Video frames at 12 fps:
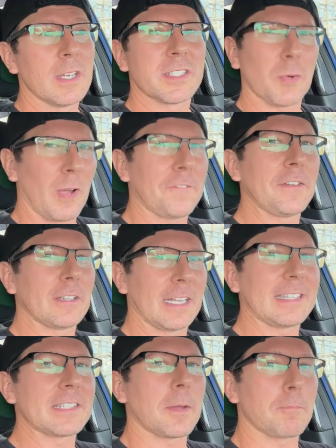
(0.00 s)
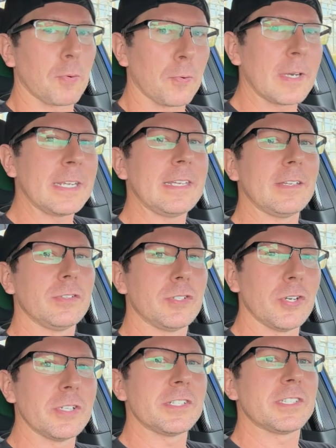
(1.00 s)
So I feel like that's a pretty
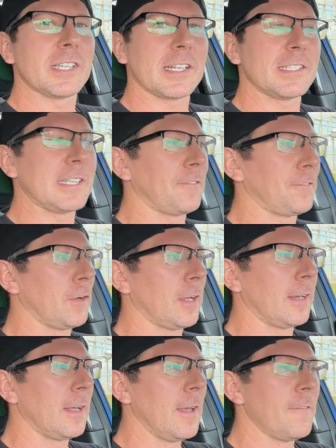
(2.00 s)
good 60 foot,